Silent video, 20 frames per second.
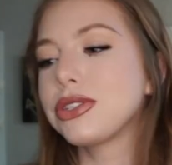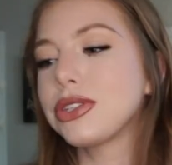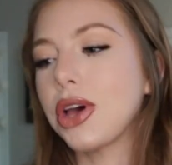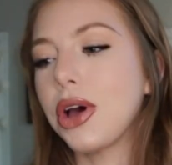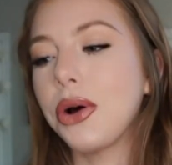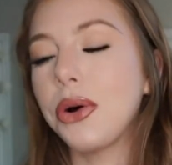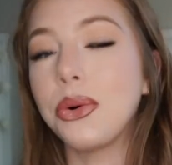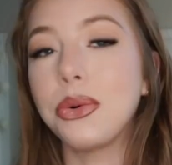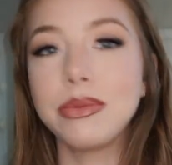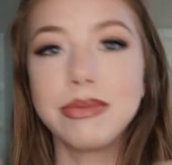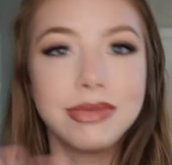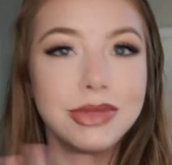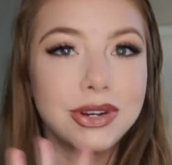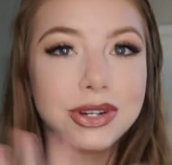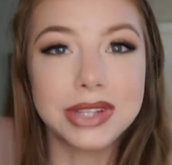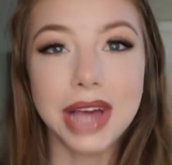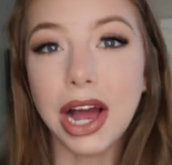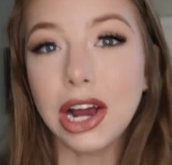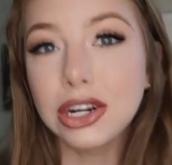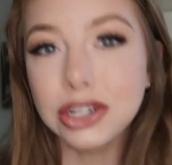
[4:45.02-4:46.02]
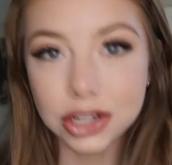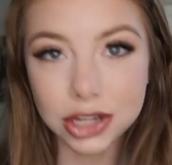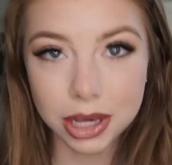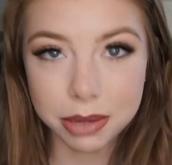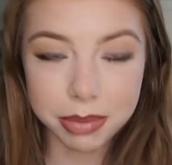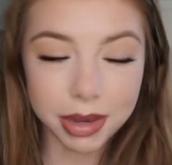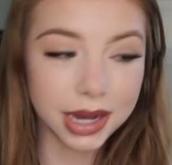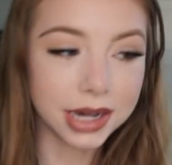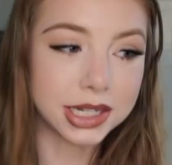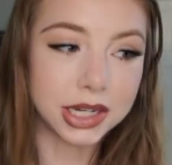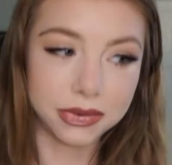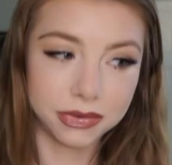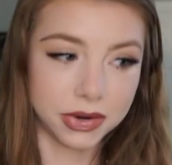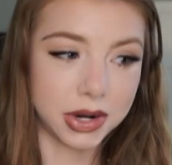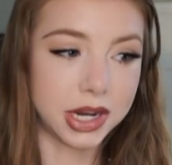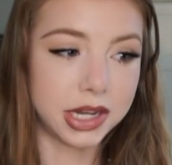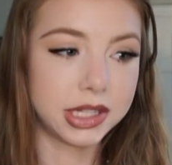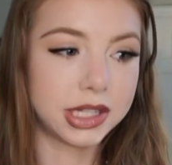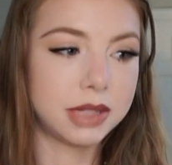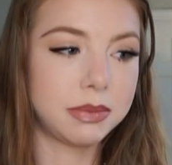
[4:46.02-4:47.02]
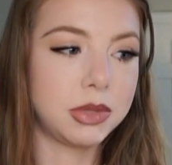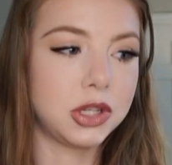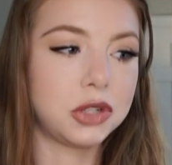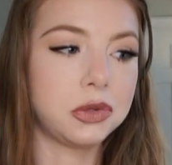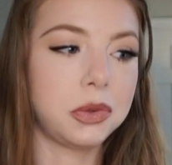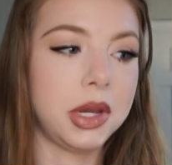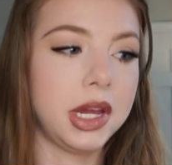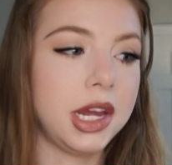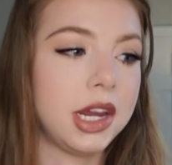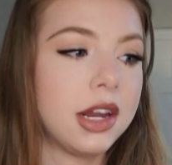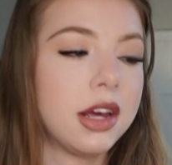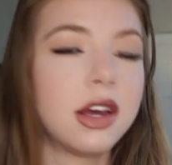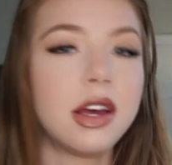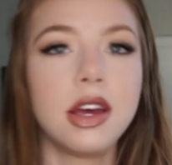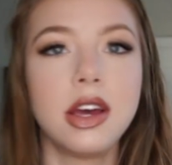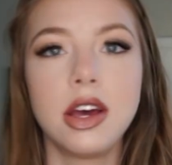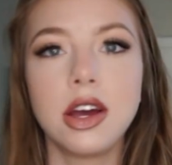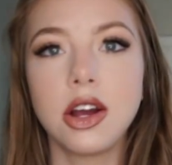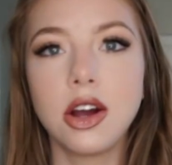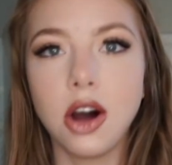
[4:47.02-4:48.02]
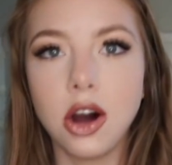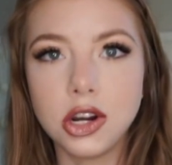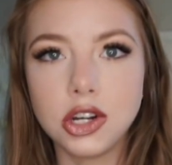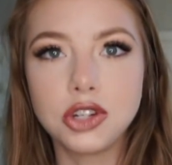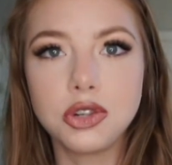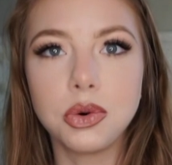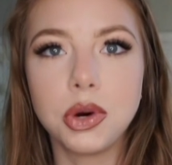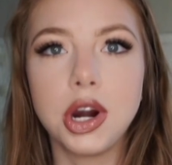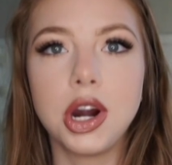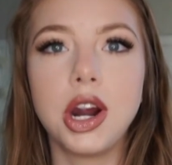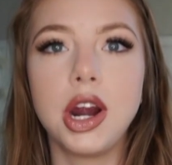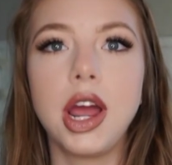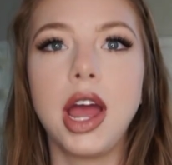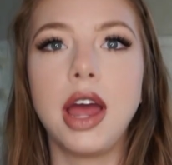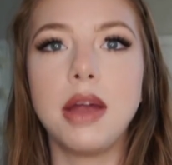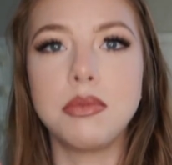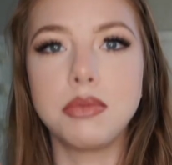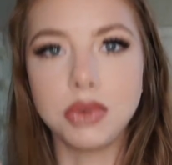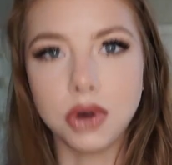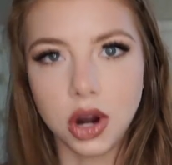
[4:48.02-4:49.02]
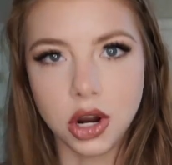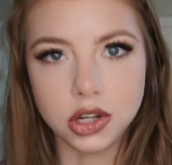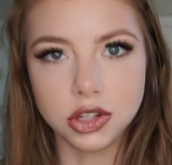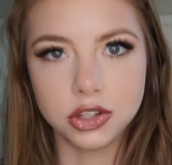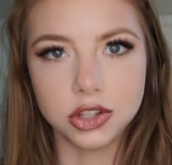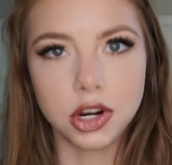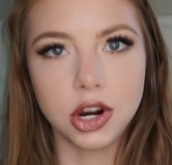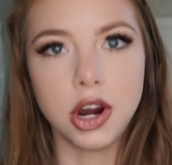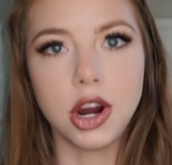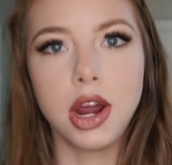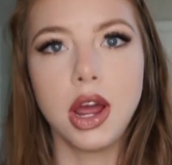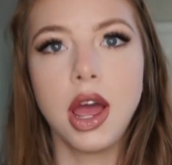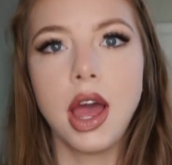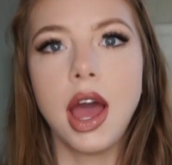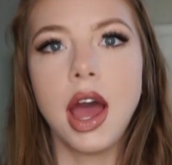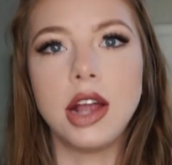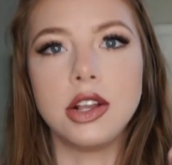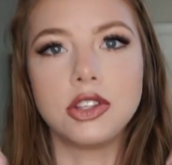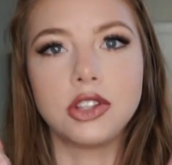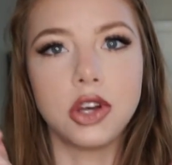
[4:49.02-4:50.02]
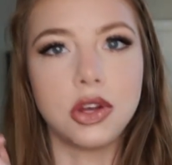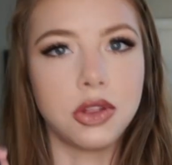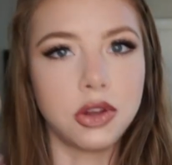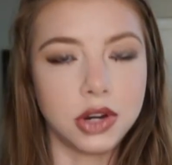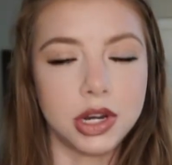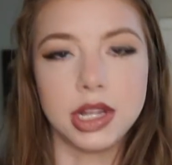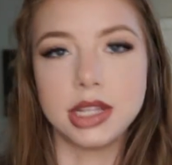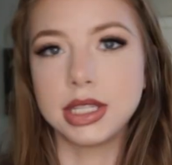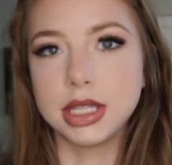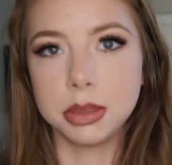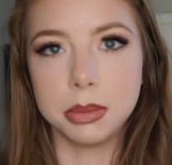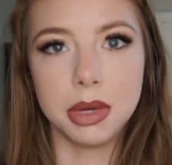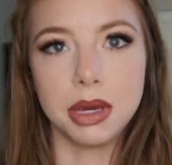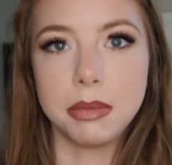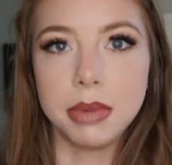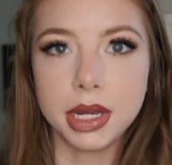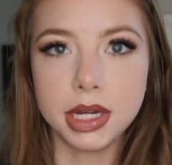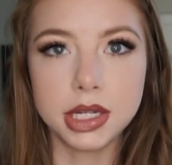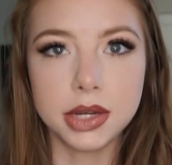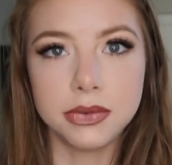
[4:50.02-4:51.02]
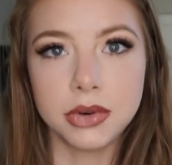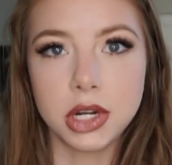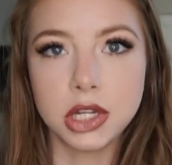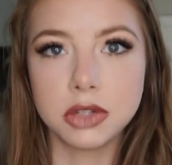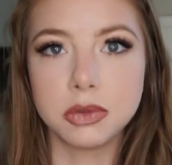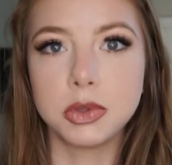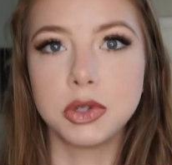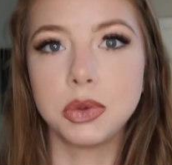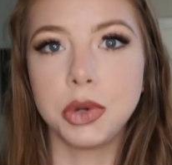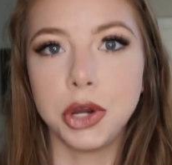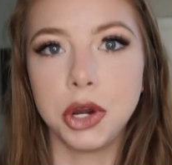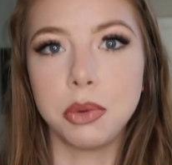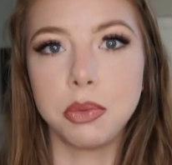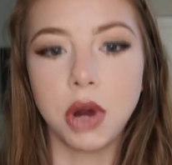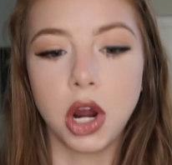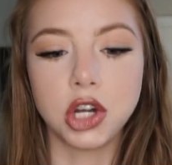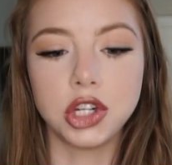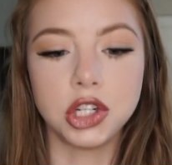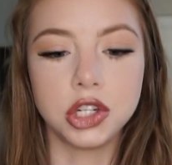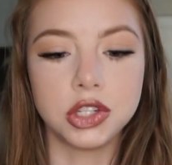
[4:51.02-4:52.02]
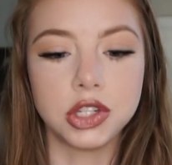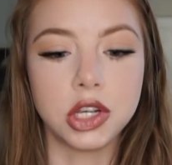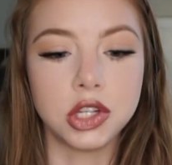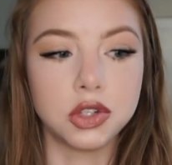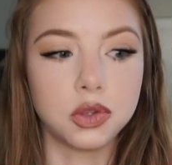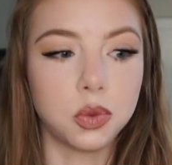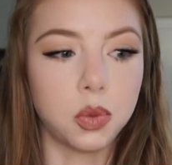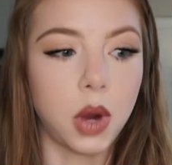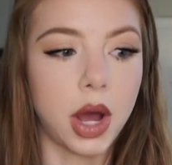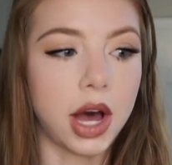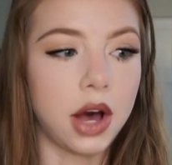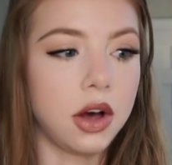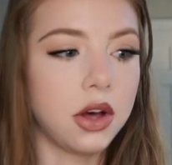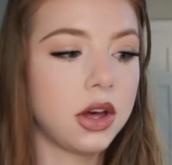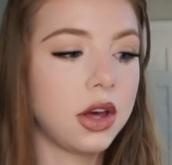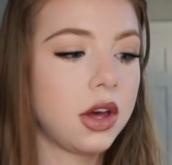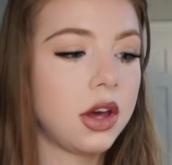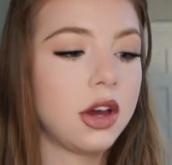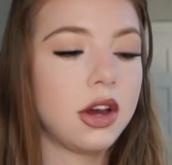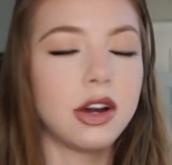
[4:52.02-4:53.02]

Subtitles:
So there's actually a big difference between contour and bronzer, and so there needs to be a big difference between your brushes as well,